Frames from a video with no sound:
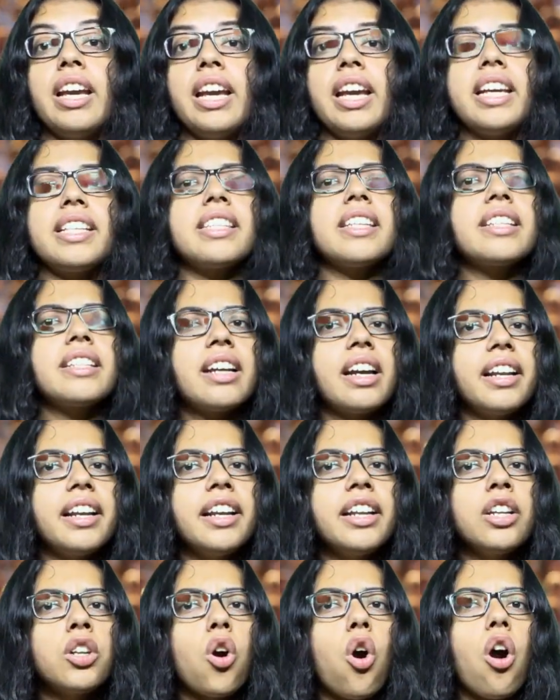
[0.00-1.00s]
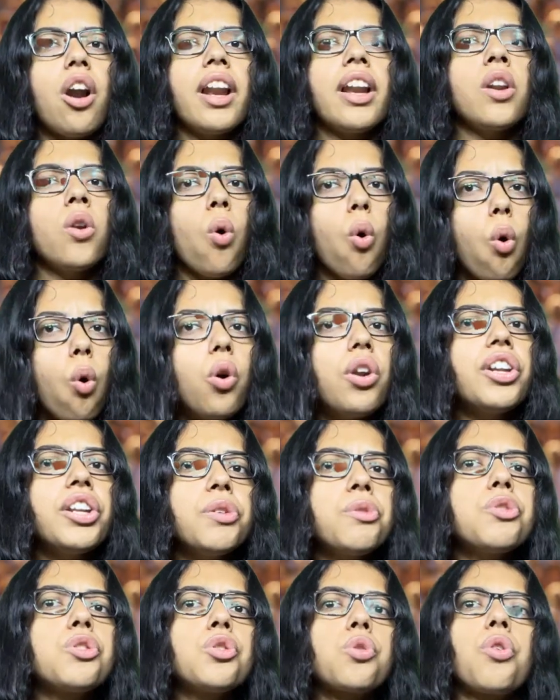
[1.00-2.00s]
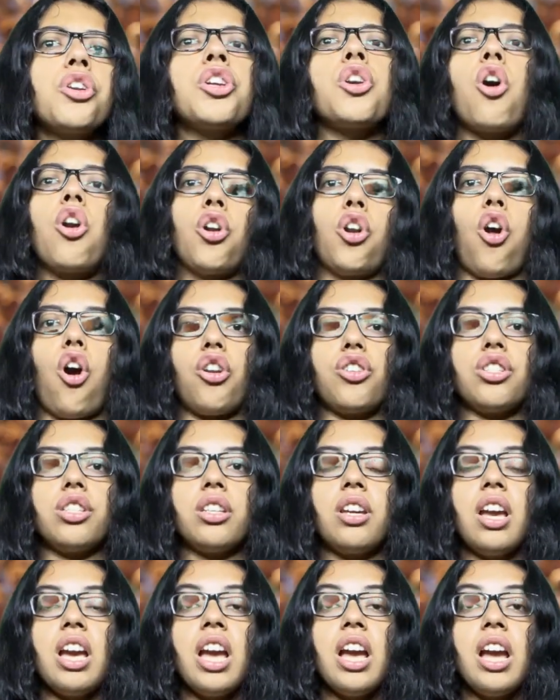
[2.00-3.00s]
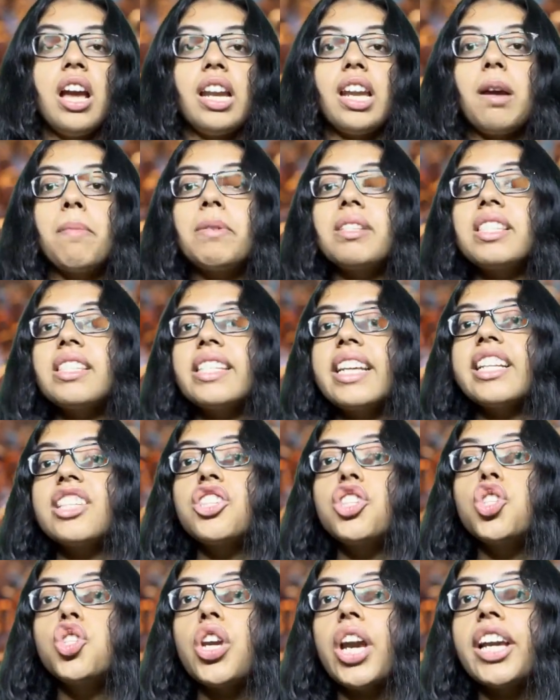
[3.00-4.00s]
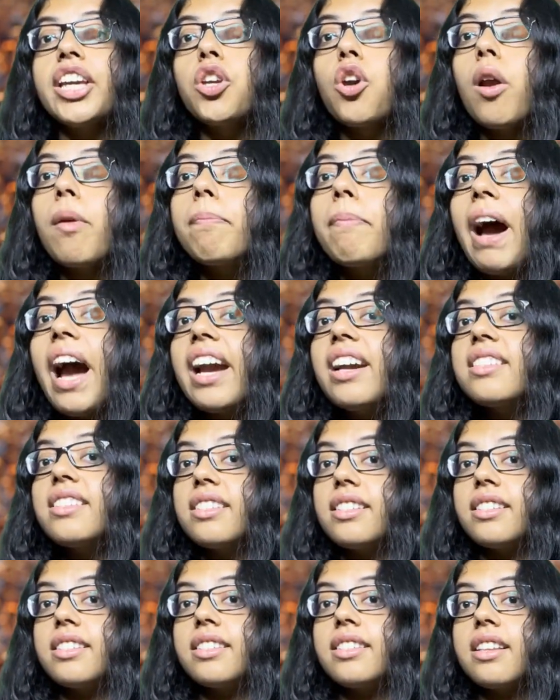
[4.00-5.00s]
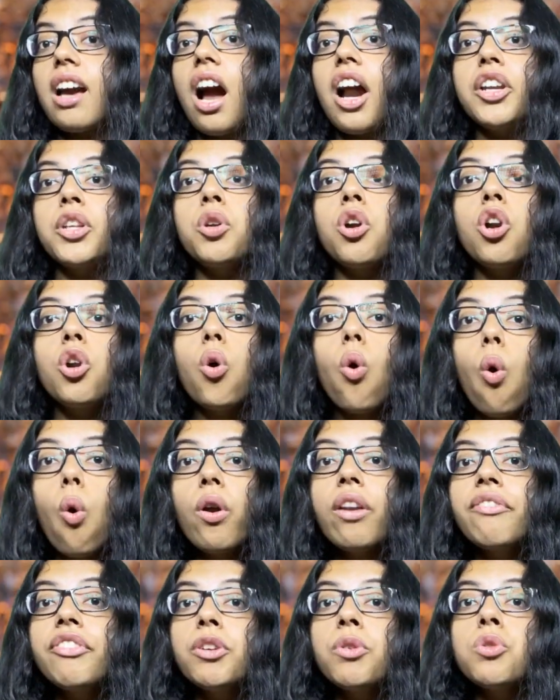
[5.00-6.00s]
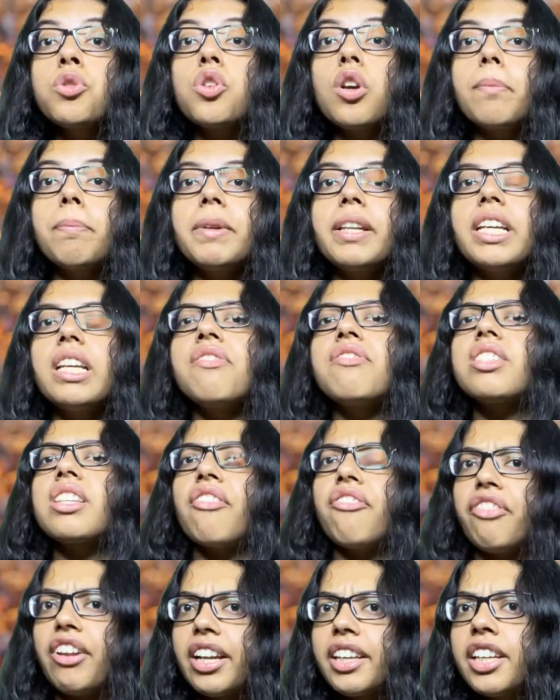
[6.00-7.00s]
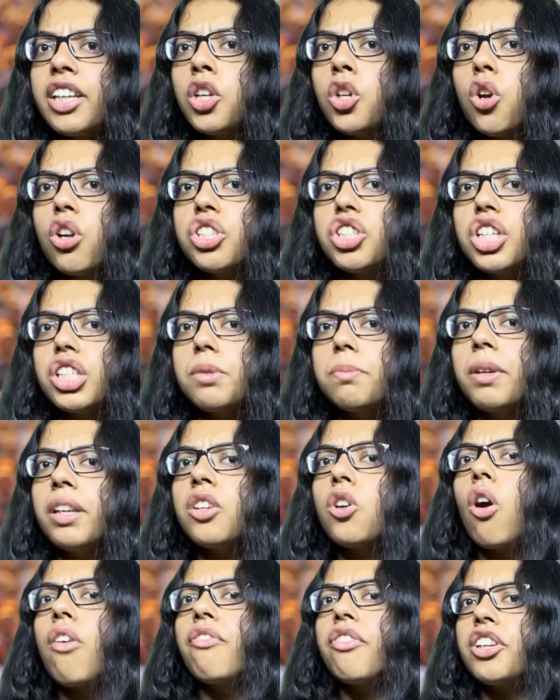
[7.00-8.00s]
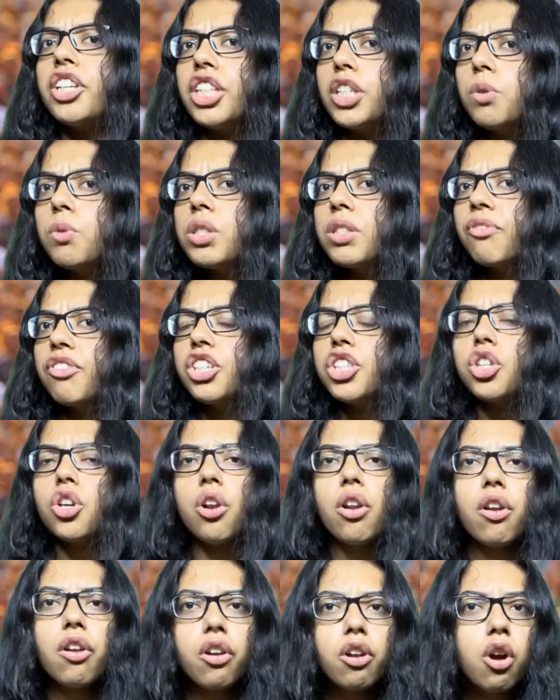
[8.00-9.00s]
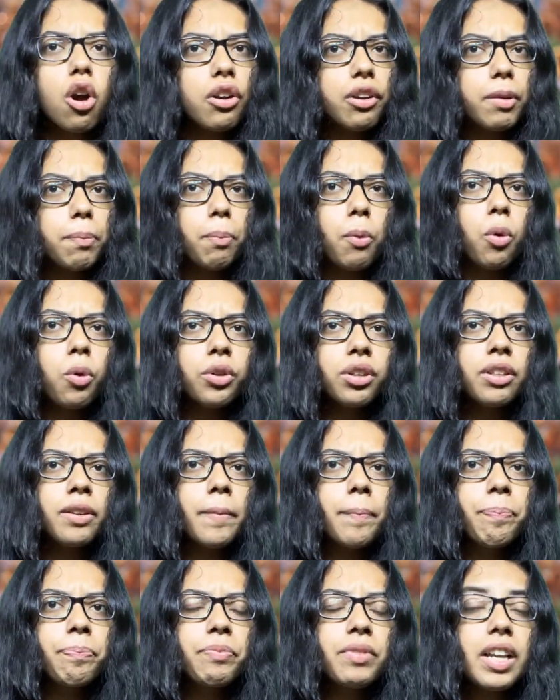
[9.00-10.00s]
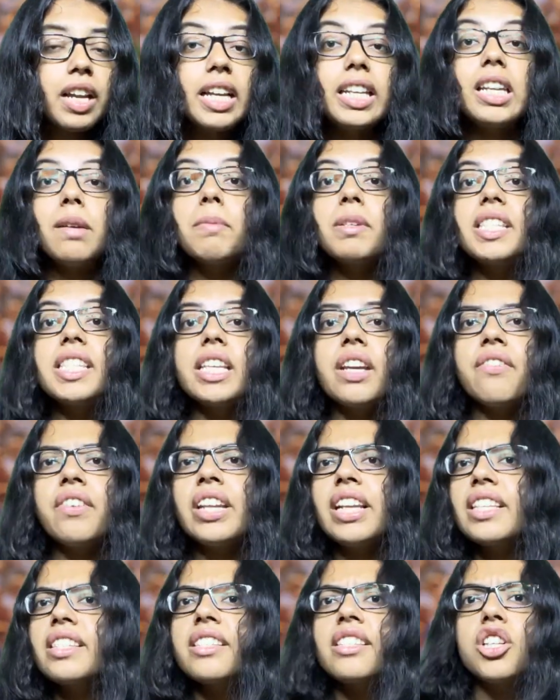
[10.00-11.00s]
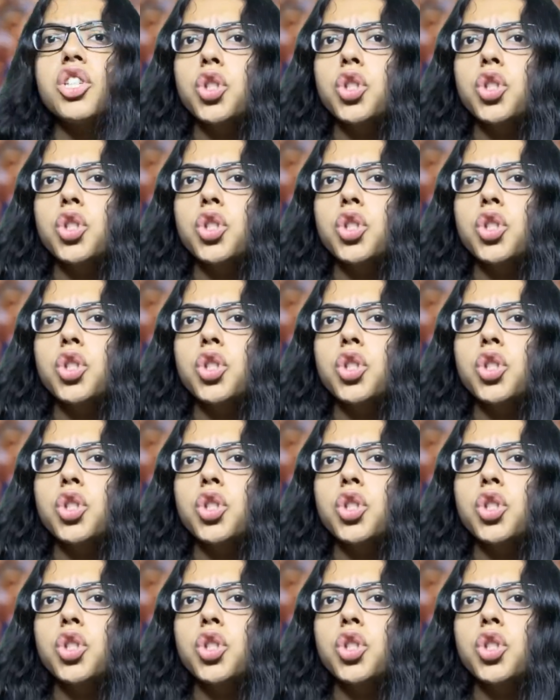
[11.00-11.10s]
Is it current or an old news story or not? Number 6, check your biases. Are your own views or beliefs affecting your judgment of a news feature or report? Number 7, is it a